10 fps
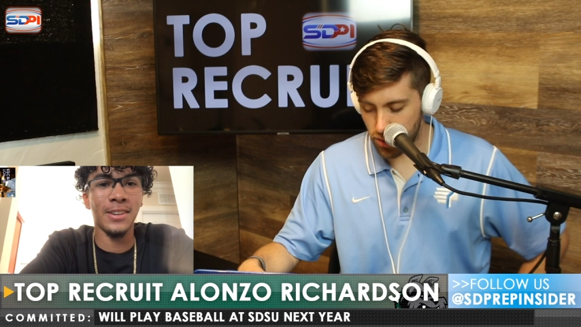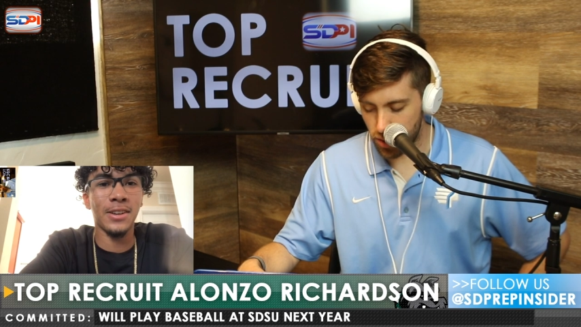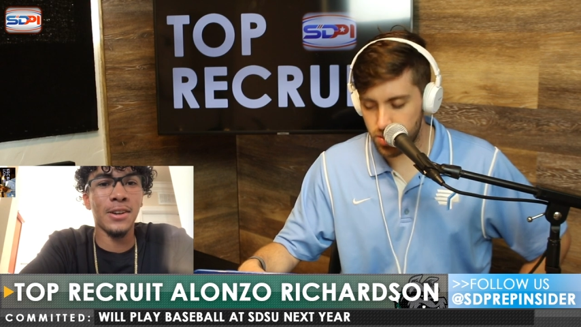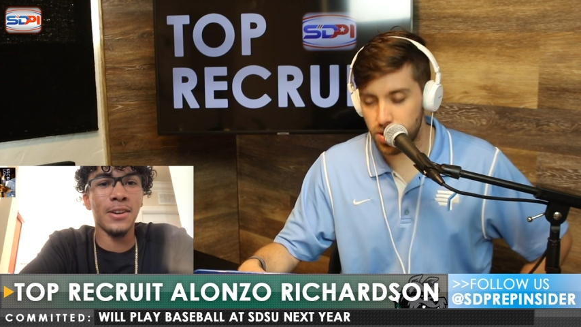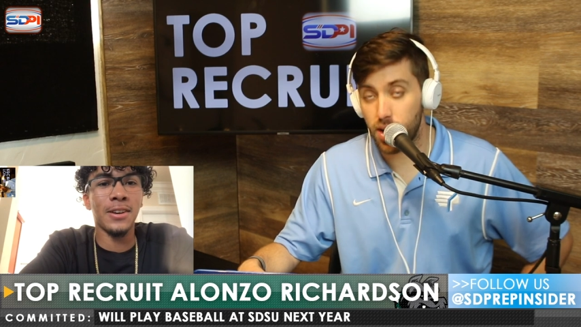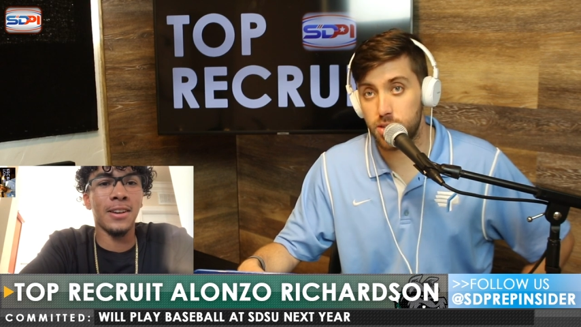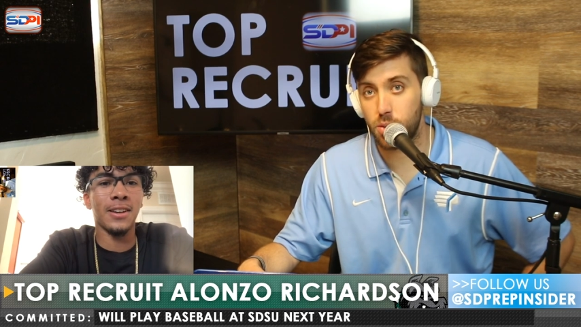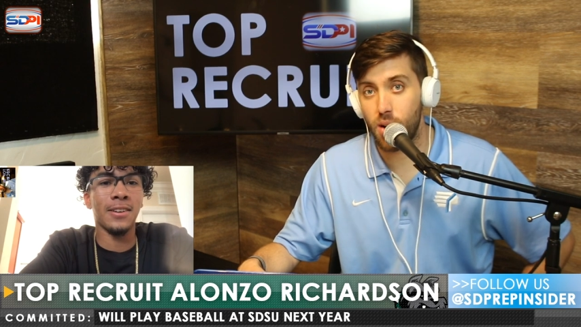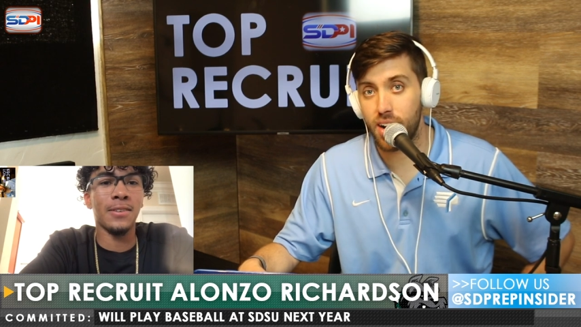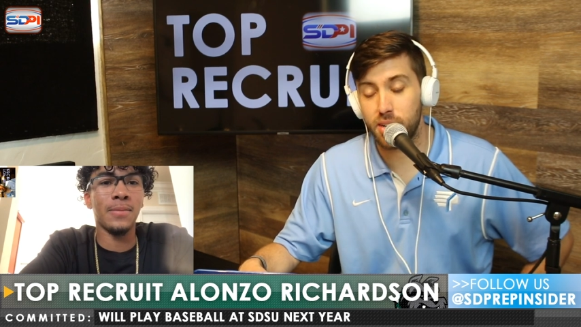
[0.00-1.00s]
Speaker 1: uniforms. You guys
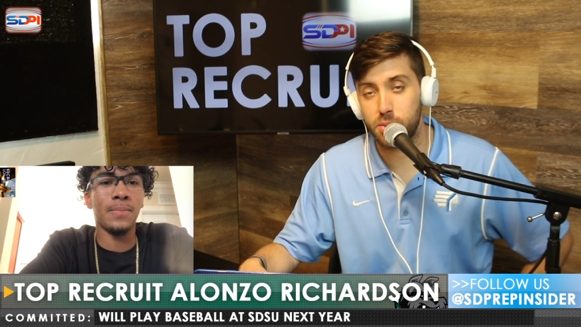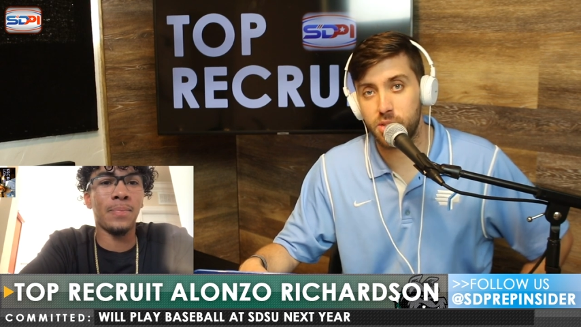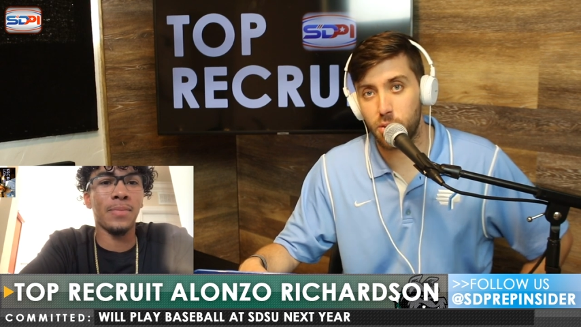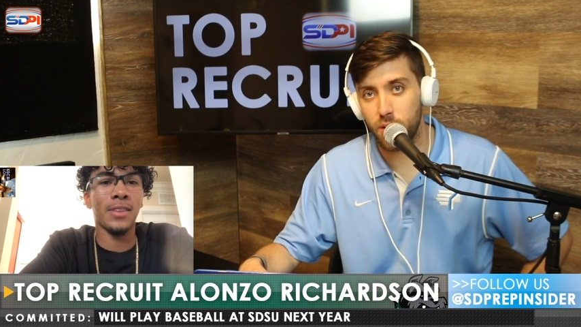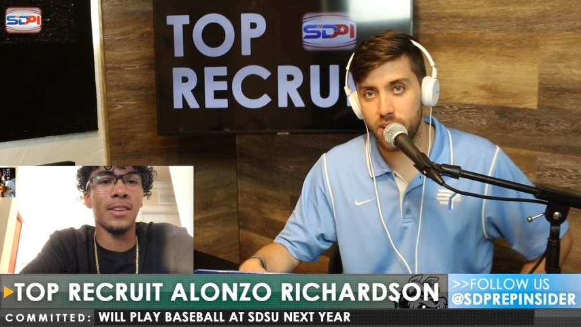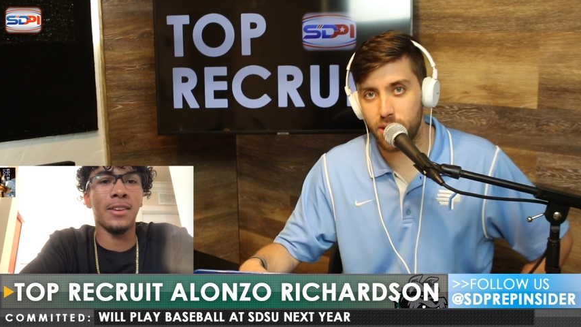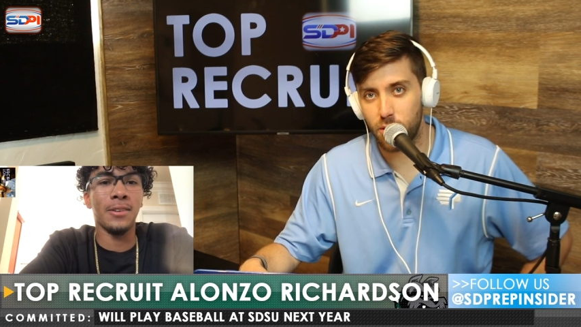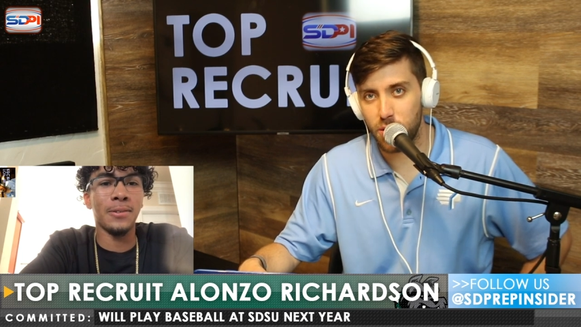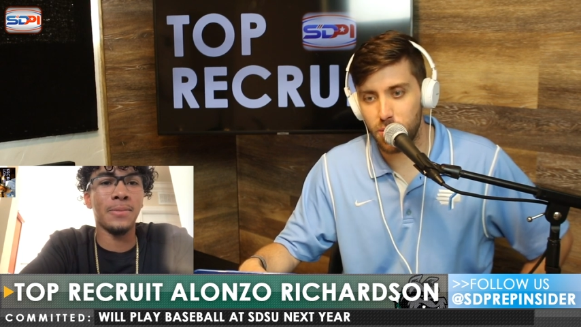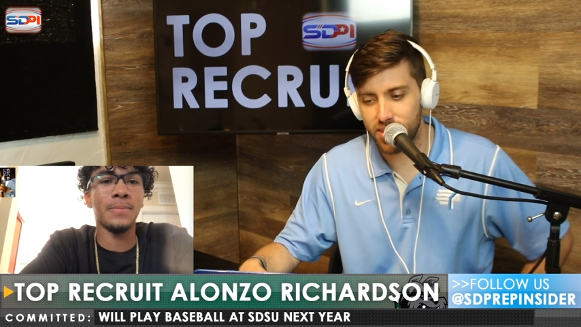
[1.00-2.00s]
are rocking was the green
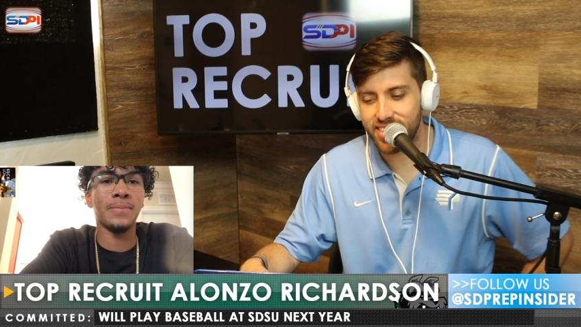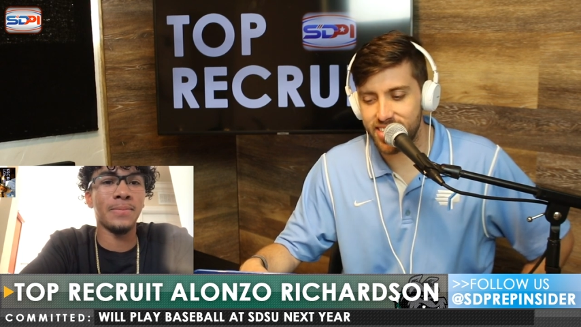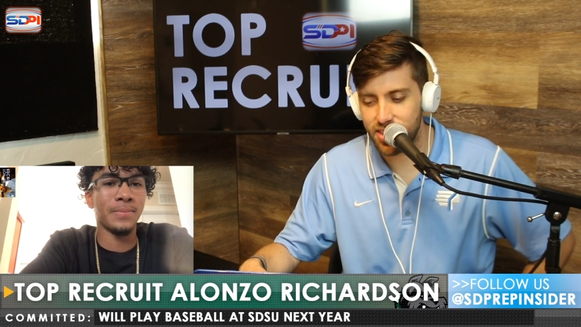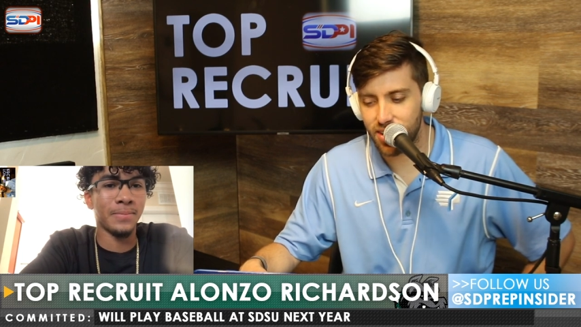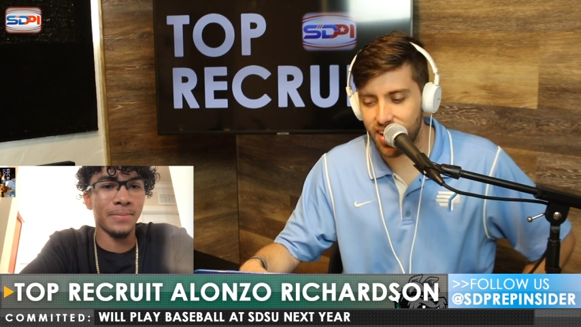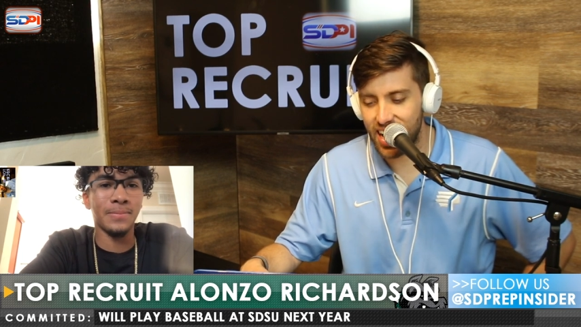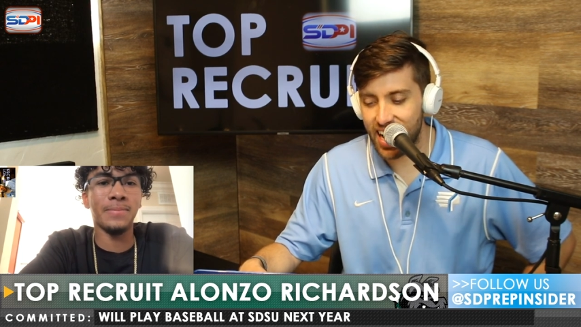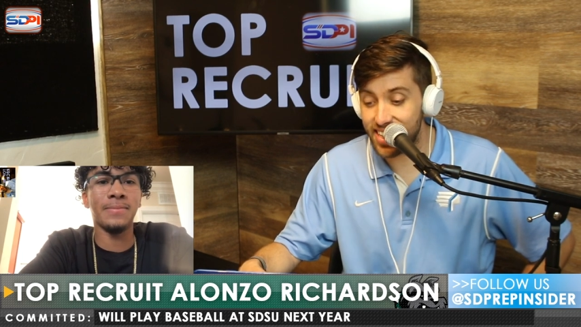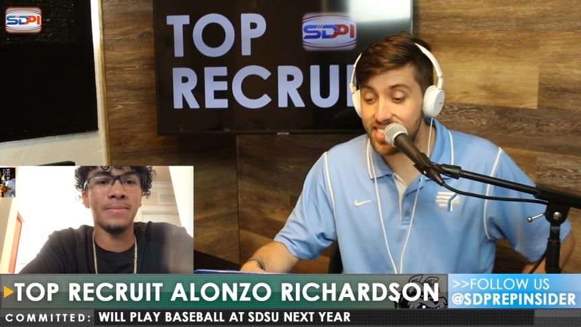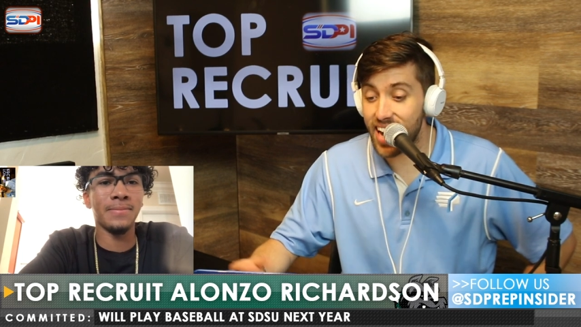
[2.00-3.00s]
on green ones this year, and
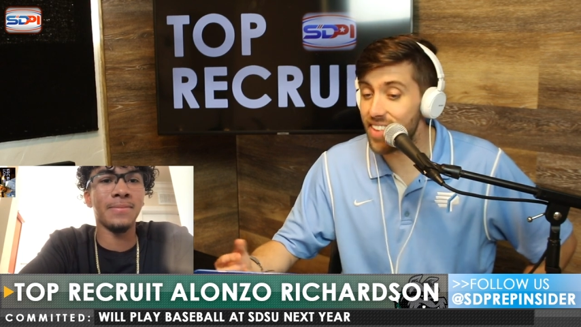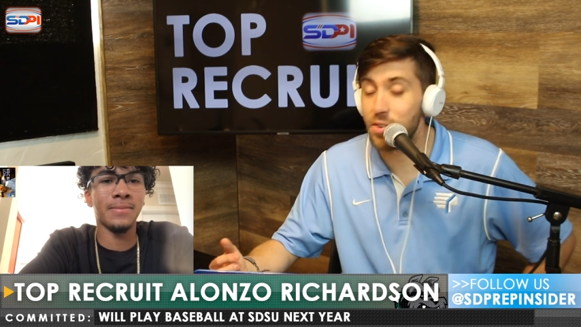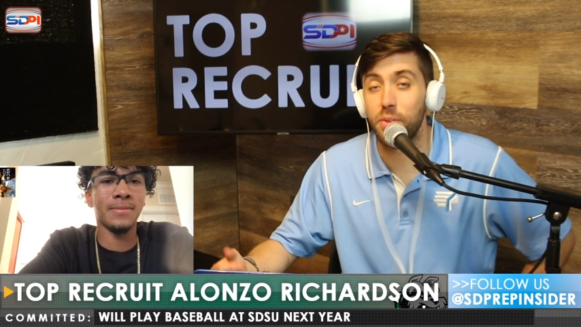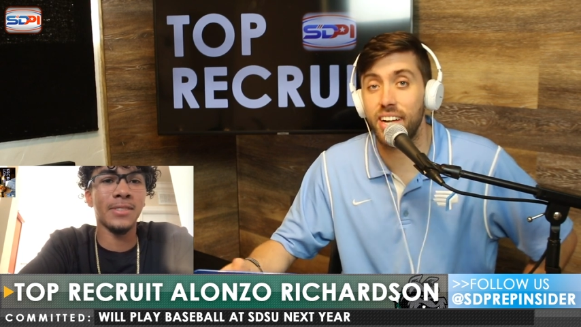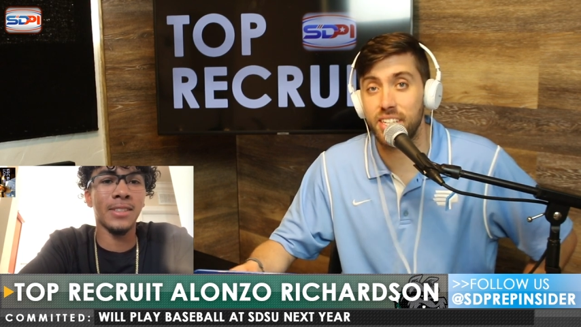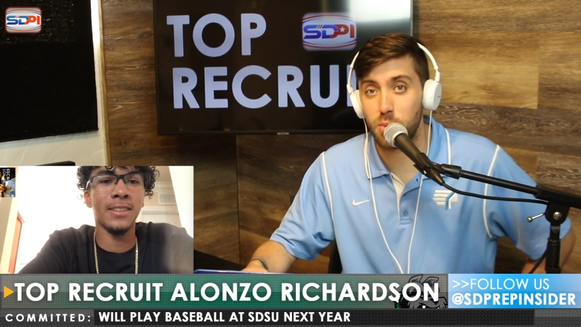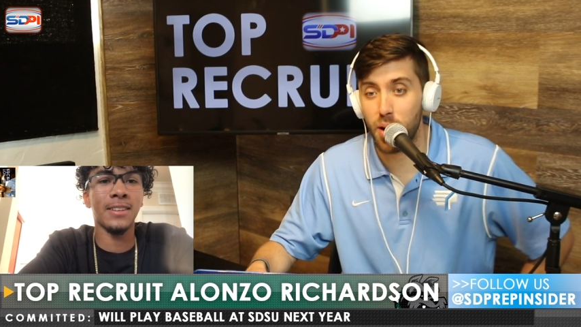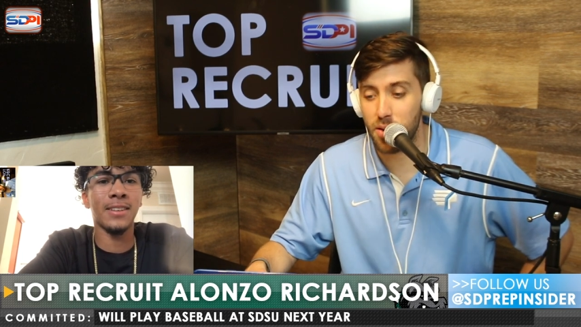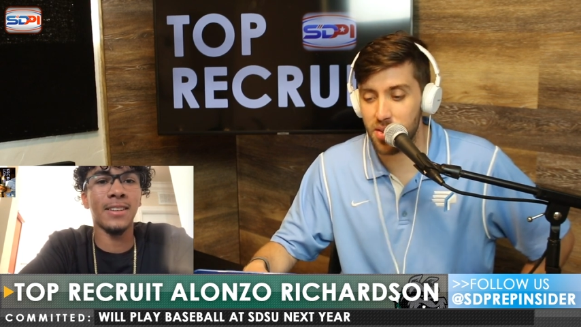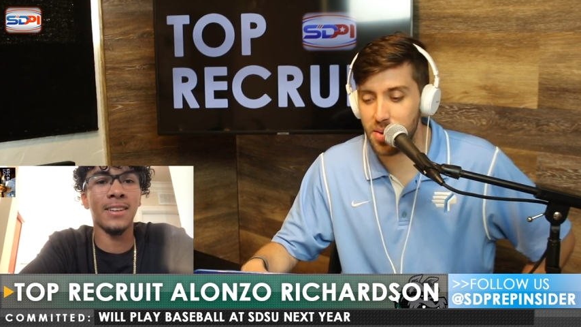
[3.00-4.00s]
and sad that you only got to
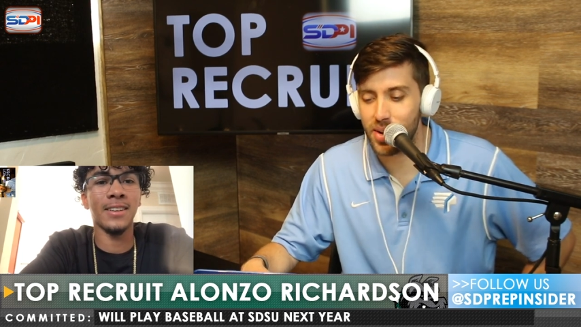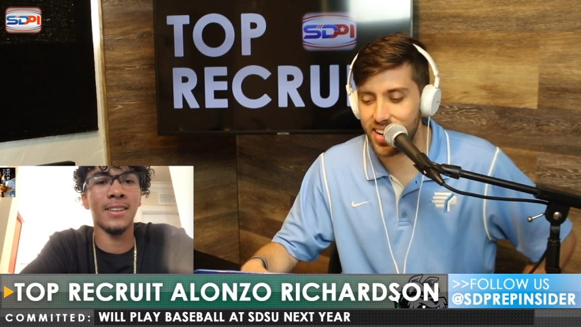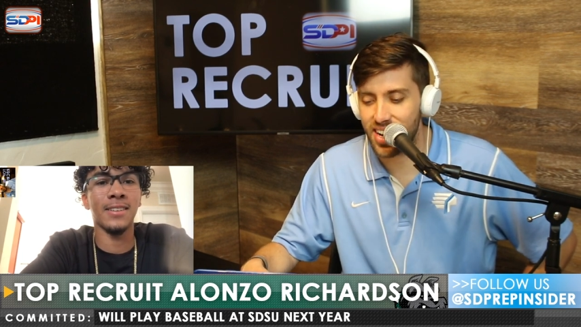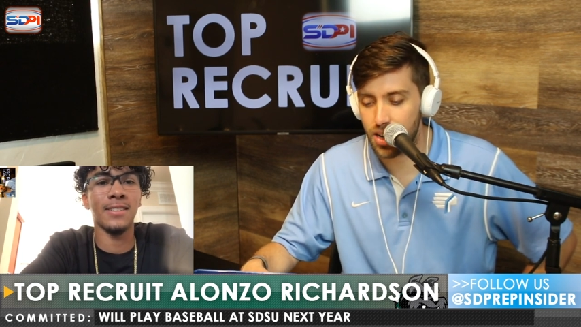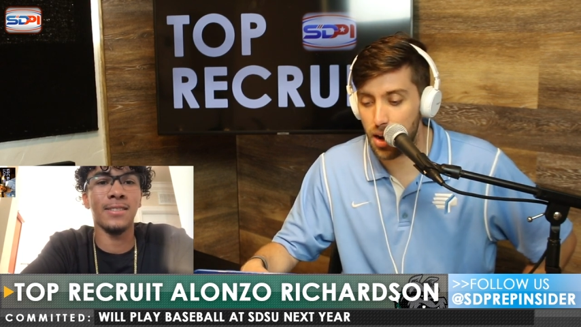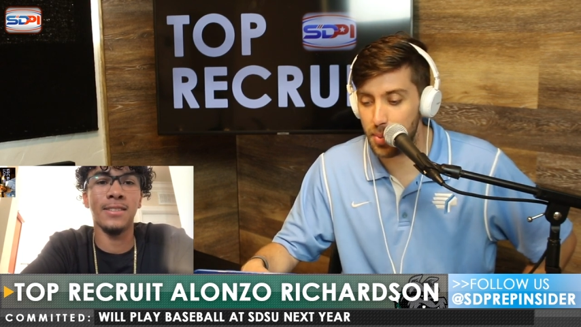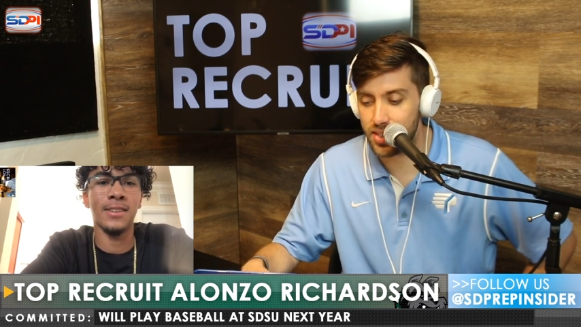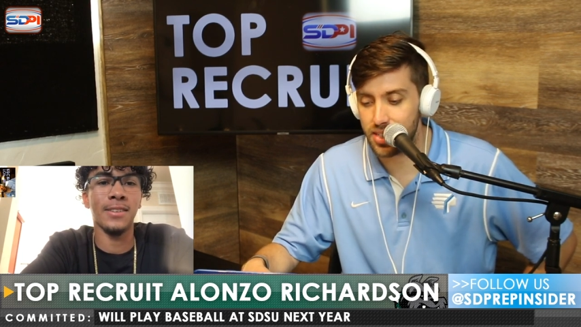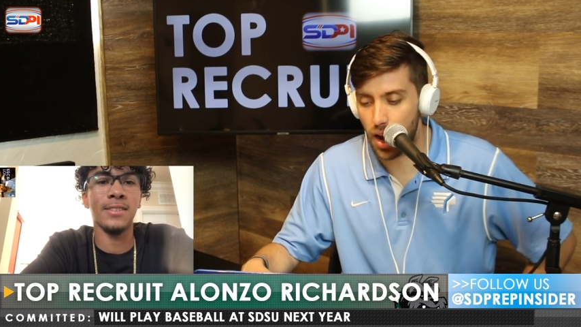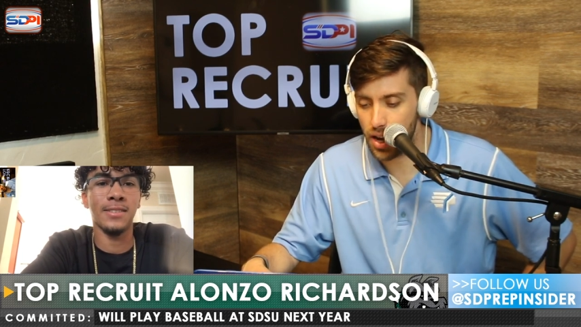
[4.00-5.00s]
wear them a, a
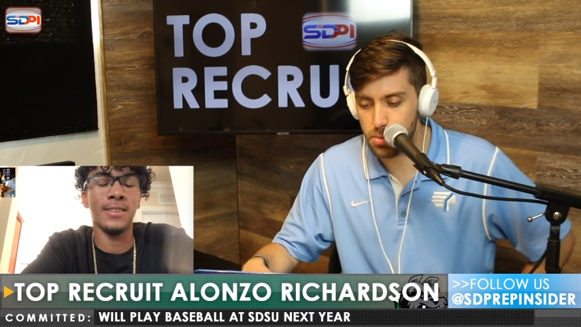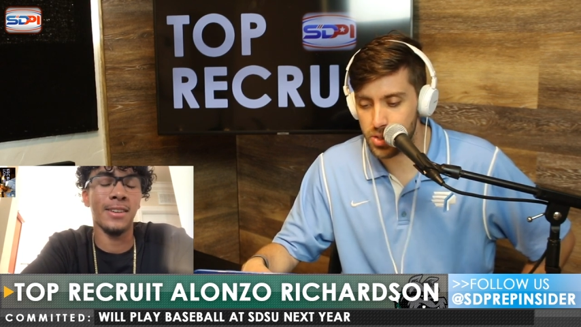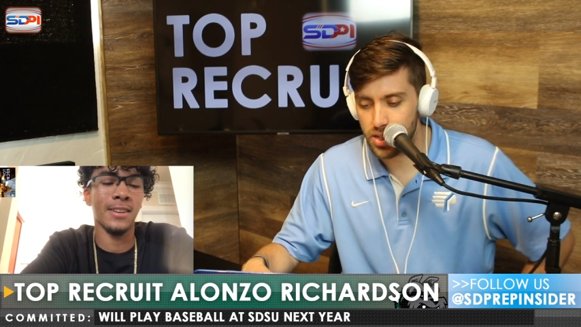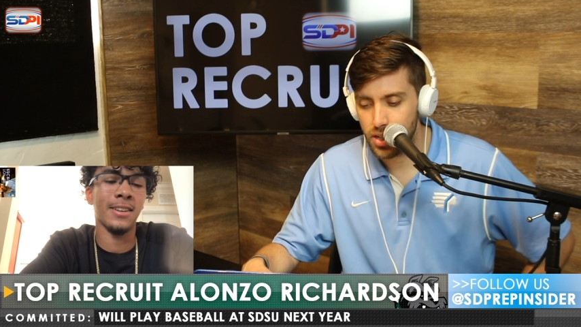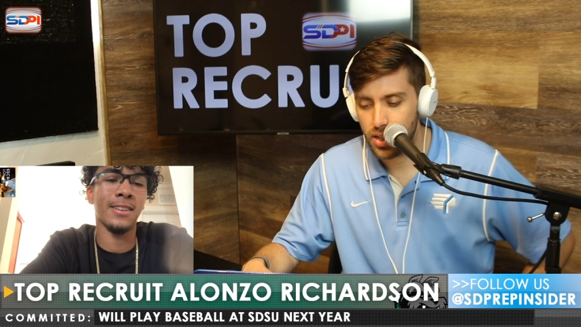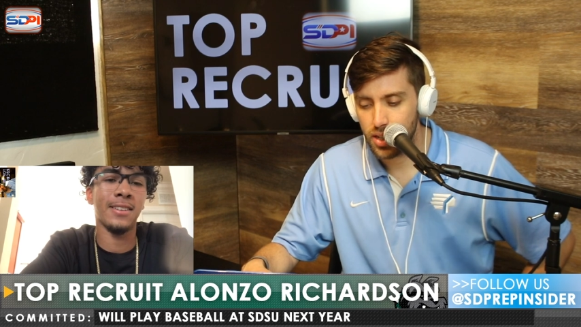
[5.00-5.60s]
couple of times.